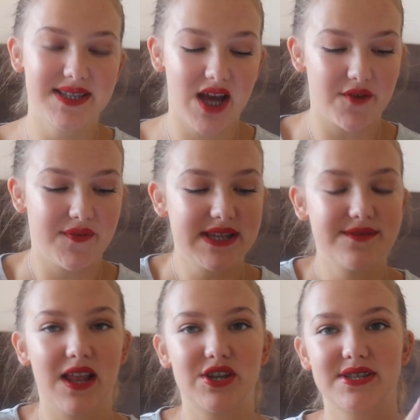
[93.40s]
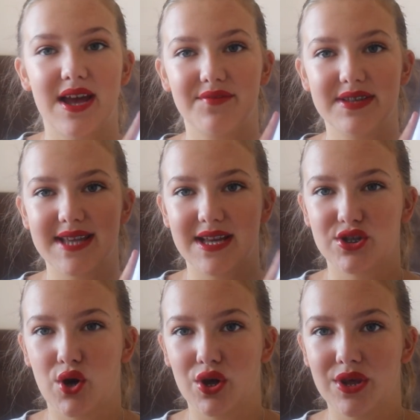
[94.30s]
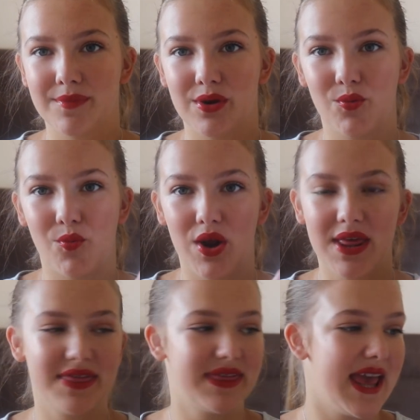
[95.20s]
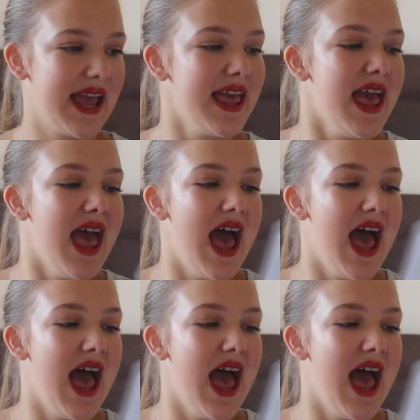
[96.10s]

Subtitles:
So first of all, I just have this like document wallet thing.